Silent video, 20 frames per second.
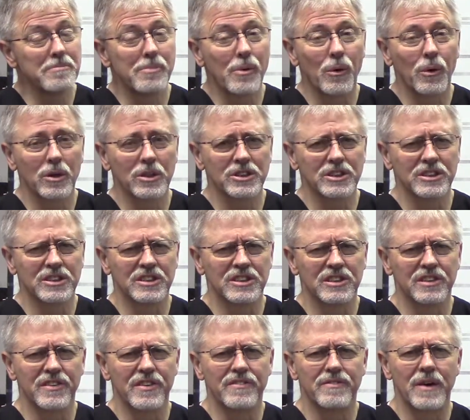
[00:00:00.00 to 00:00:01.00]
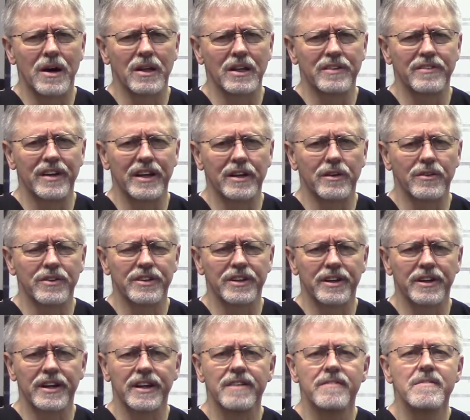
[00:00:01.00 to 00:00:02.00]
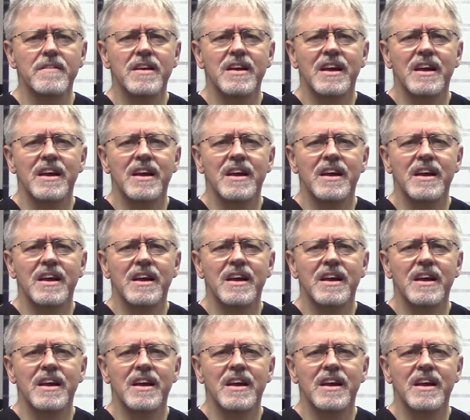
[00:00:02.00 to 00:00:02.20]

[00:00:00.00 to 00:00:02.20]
portions of the Polyvagal Theory